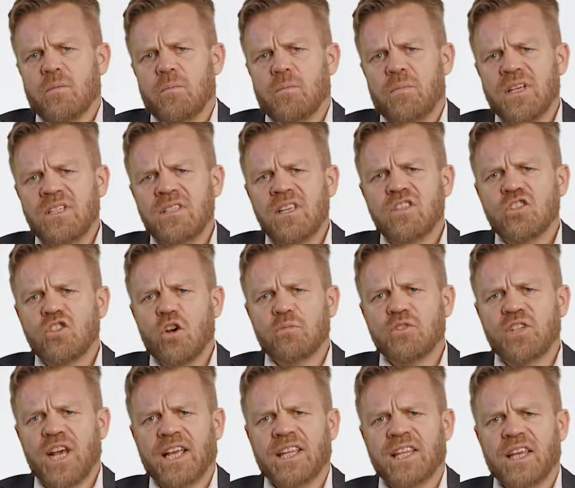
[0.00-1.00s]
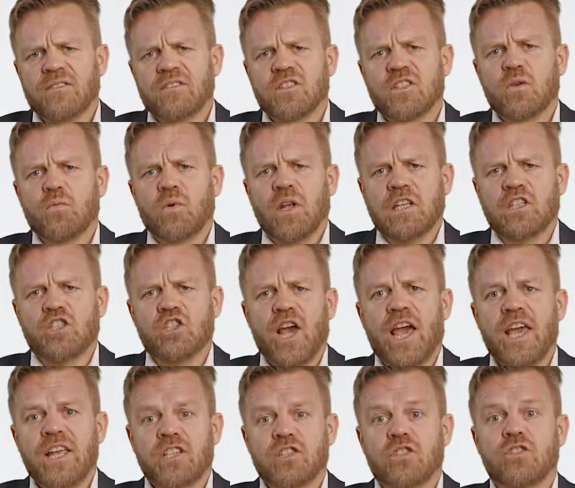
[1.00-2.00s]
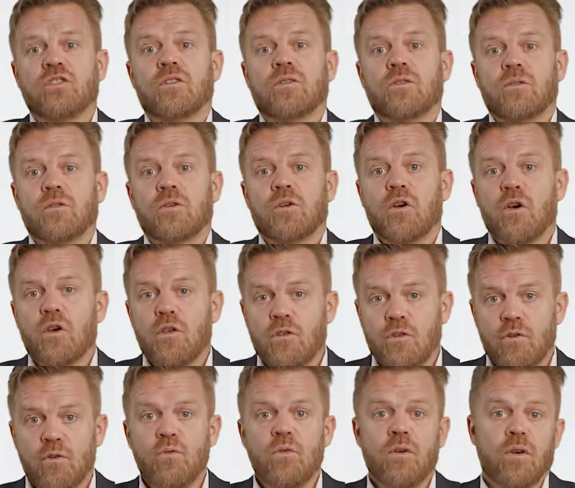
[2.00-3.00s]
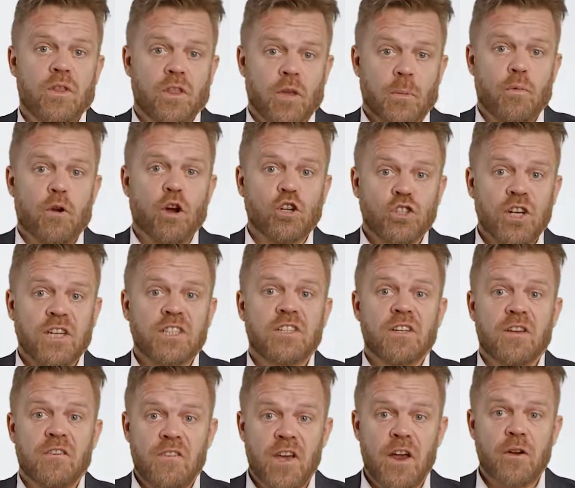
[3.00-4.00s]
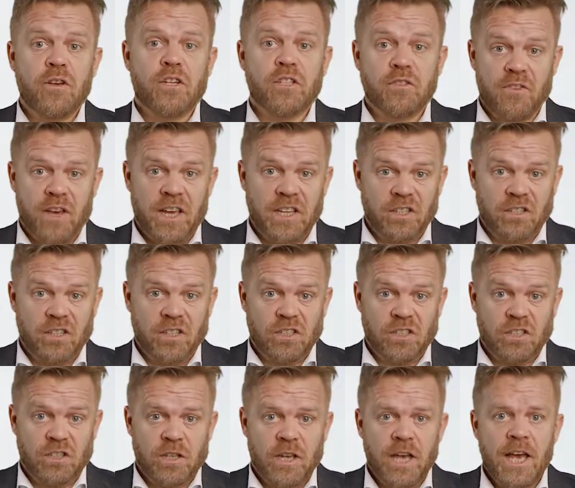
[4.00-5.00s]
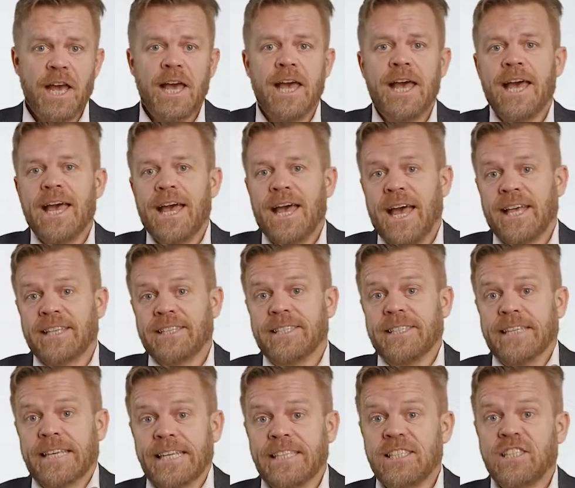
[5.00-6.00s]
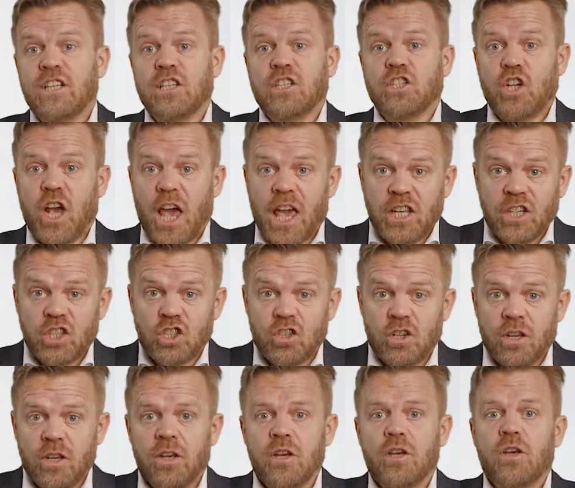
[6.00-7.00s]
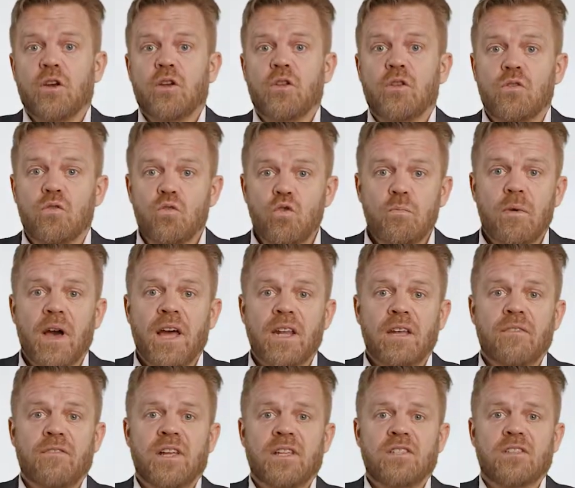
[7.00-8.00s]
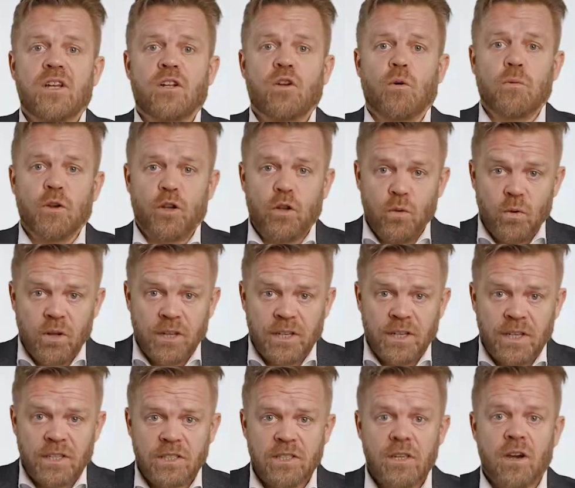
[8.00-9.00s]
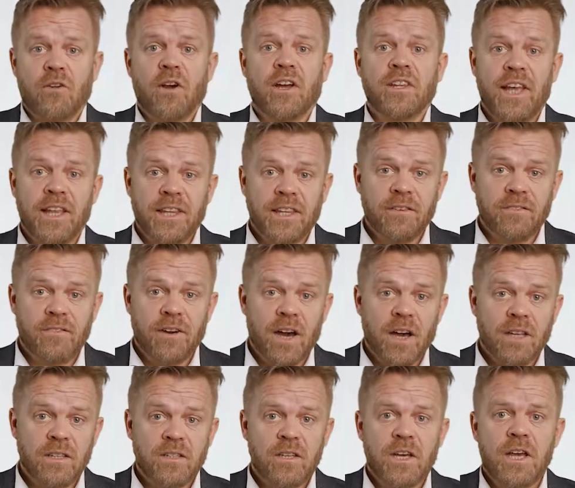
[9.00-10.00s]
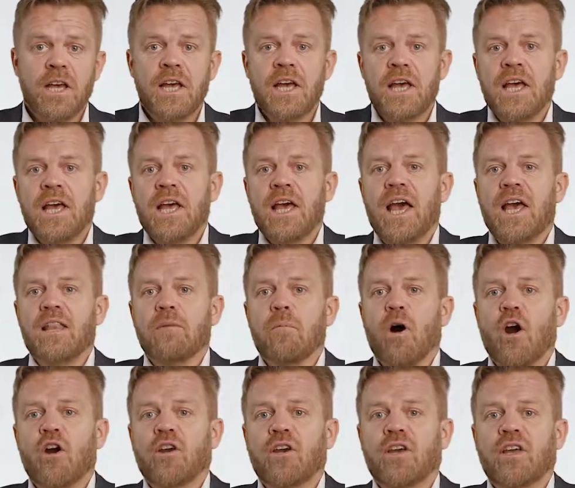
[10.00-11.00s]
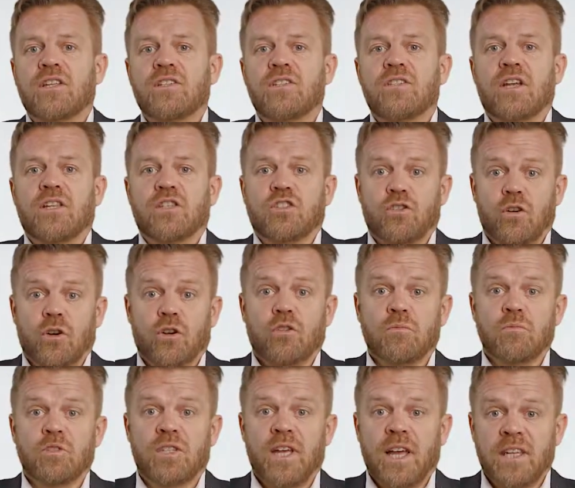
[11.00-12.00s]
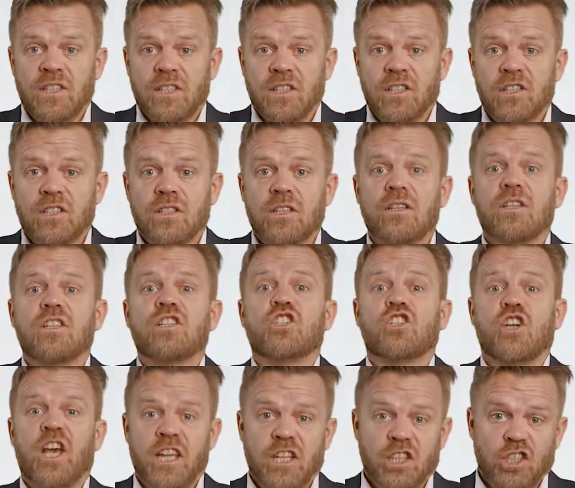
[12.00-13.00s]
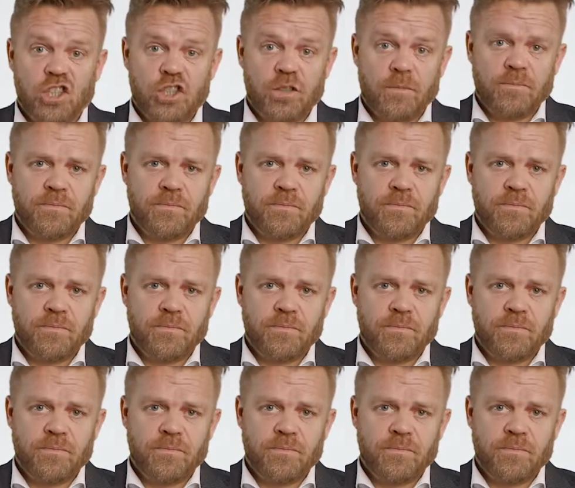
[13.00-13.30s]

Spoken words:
Business objectives will change through the project's various phases. As needs change, new benefits and opportunities are identified, and markets and circumstances change.